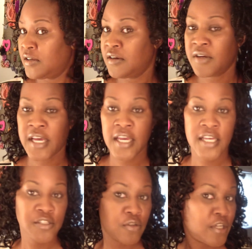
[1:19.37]
Okay,
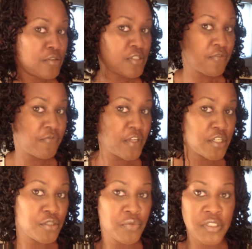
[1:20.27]
guys, so here's the
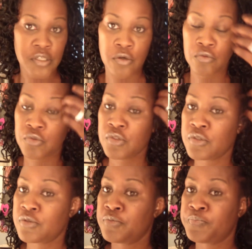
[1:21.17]
finished
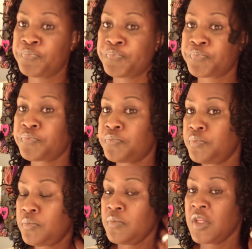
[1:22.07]
results
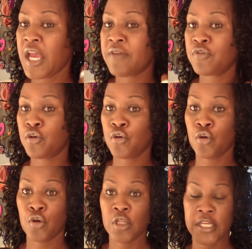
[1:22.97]
after
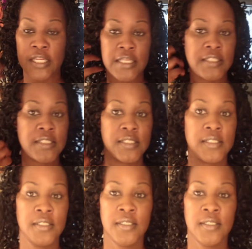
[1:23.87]
curling it.